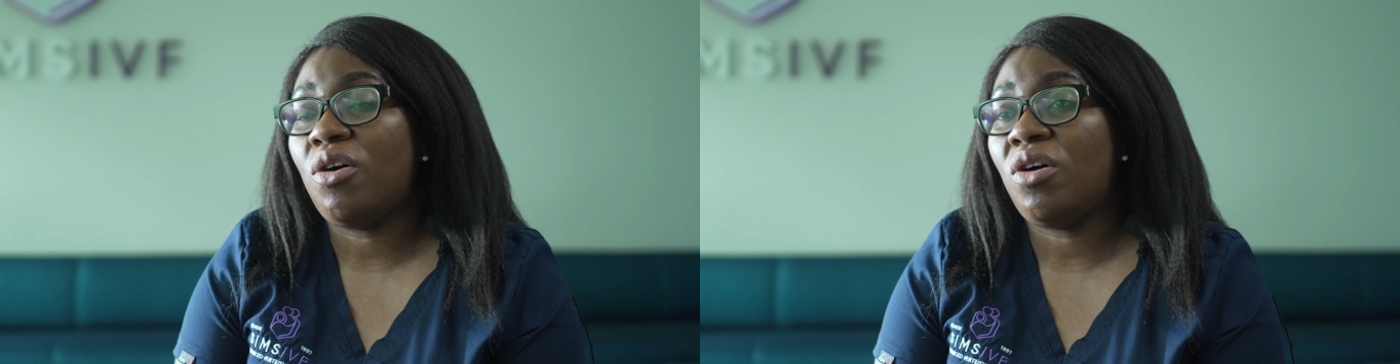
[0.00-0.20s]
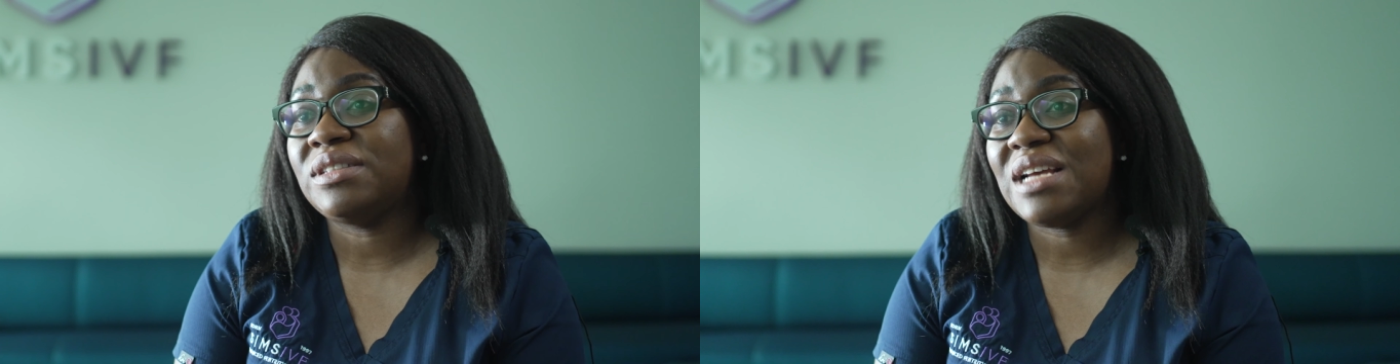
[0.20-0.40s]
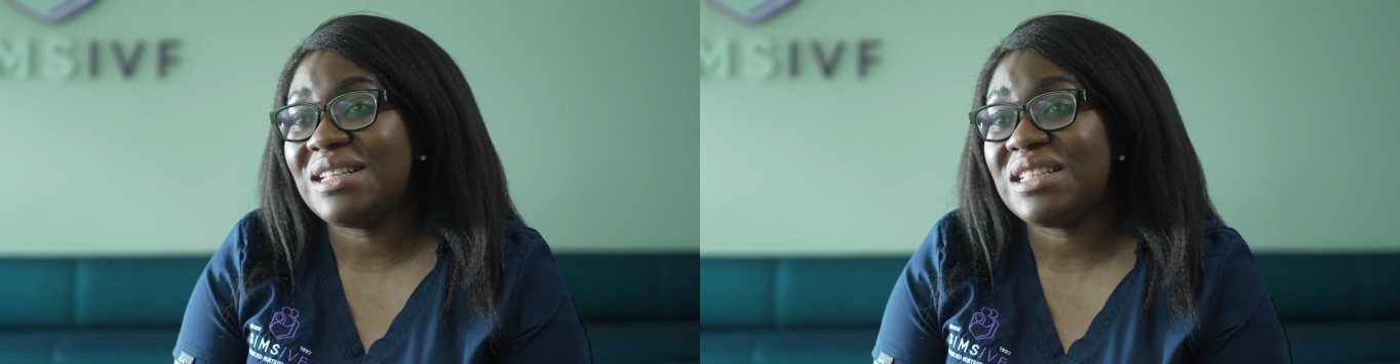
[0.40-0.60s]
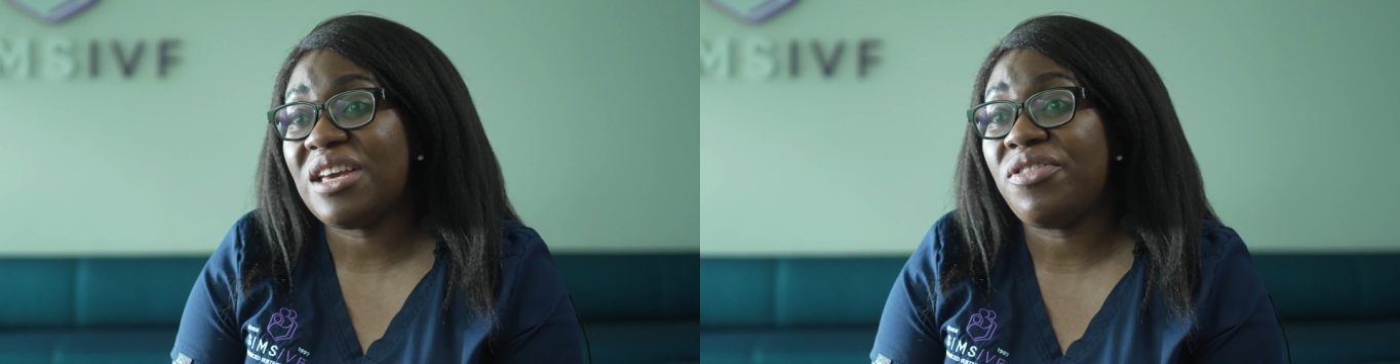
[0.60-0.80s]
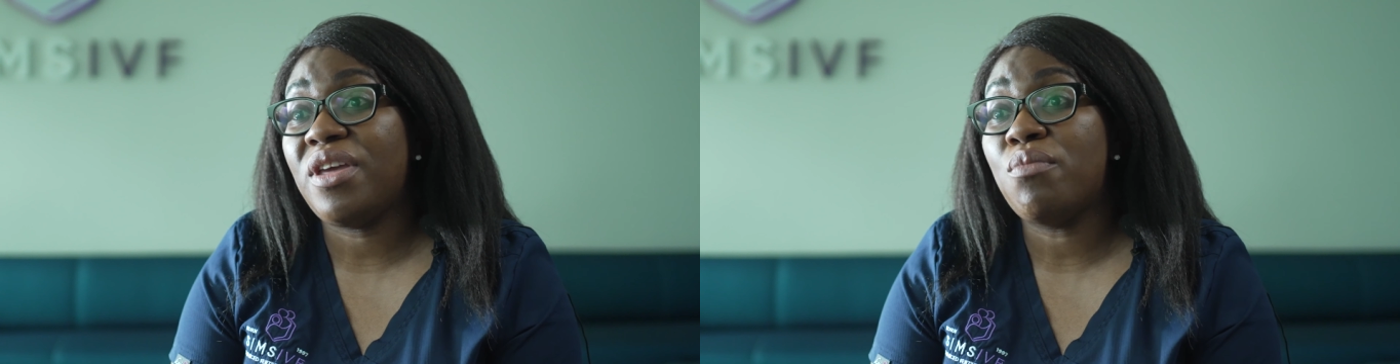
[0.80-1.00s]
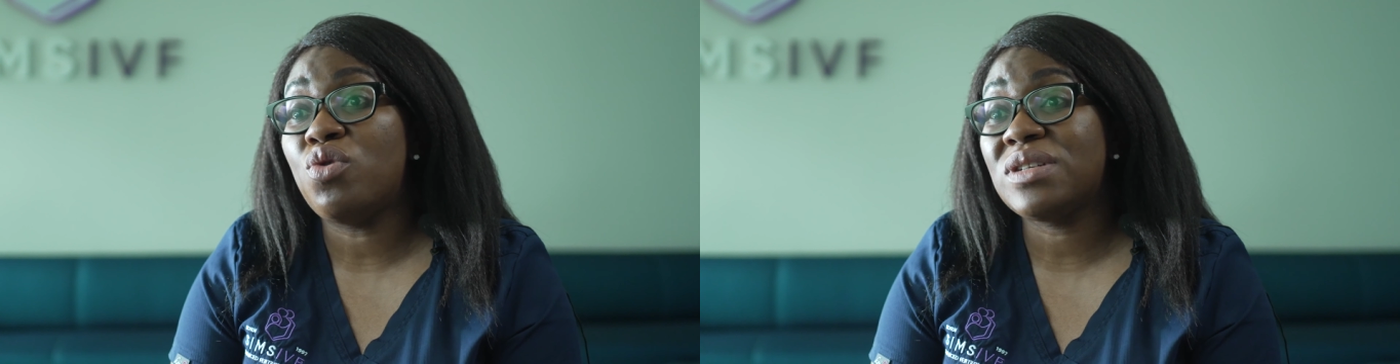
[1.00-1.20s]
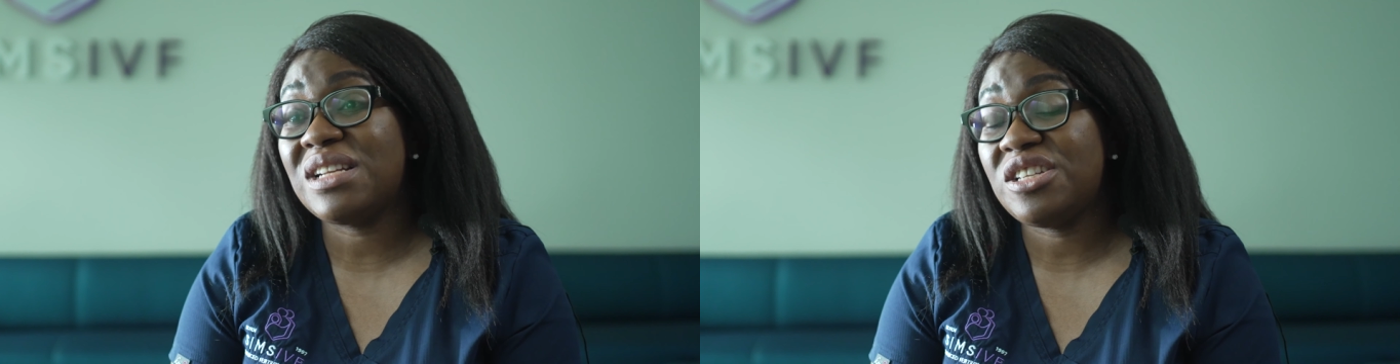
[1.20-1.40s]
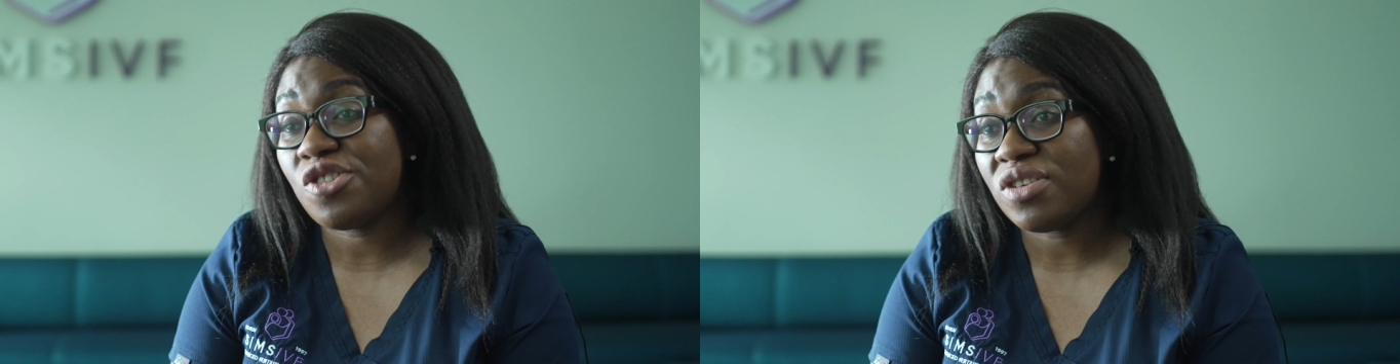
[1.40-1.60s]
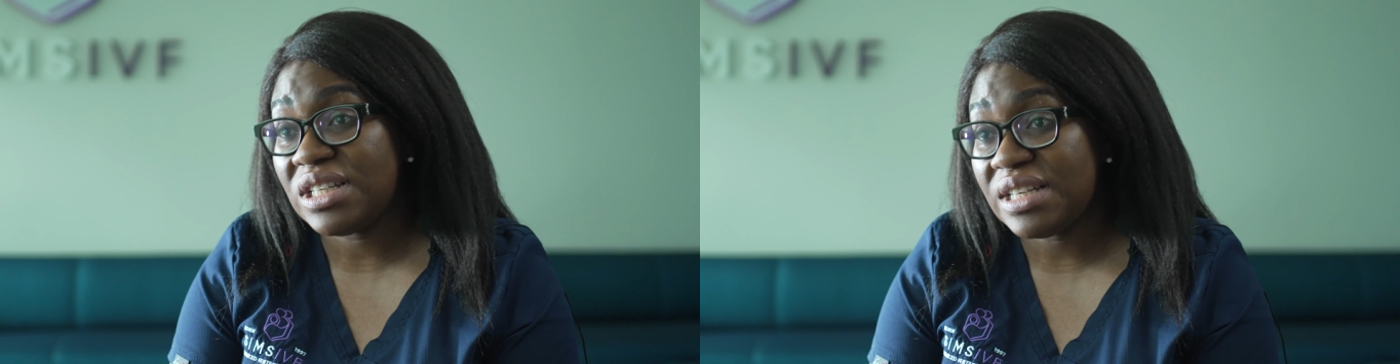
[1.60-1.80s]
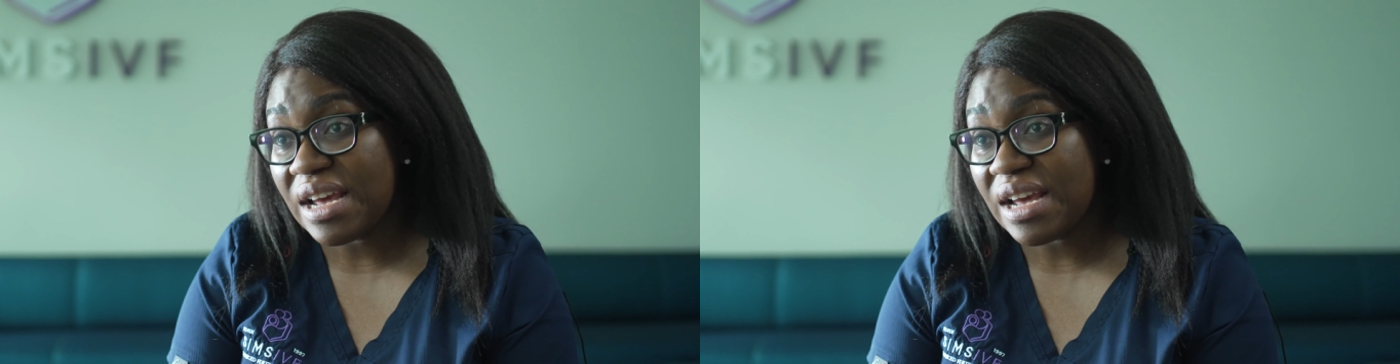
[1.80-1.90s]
on that day, they're mostly done in the